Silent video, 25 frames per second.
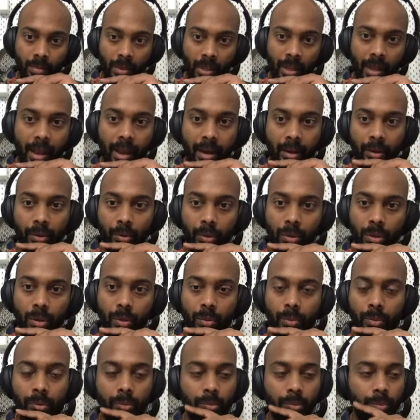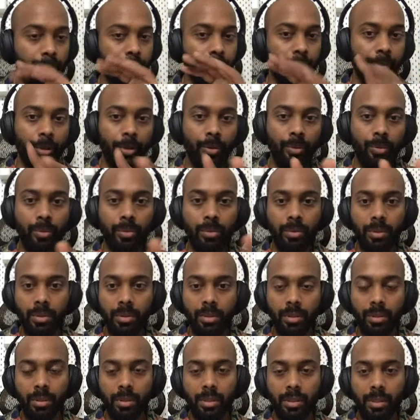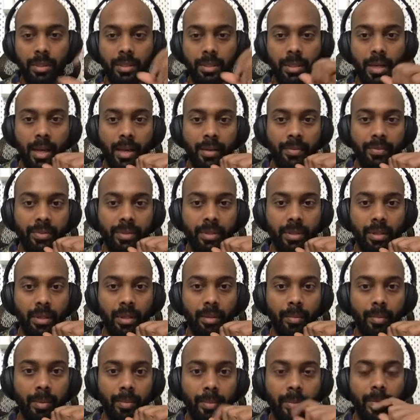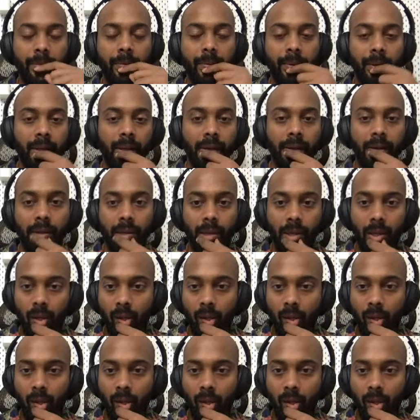Yeah, I don't know how to mute this live stream in between.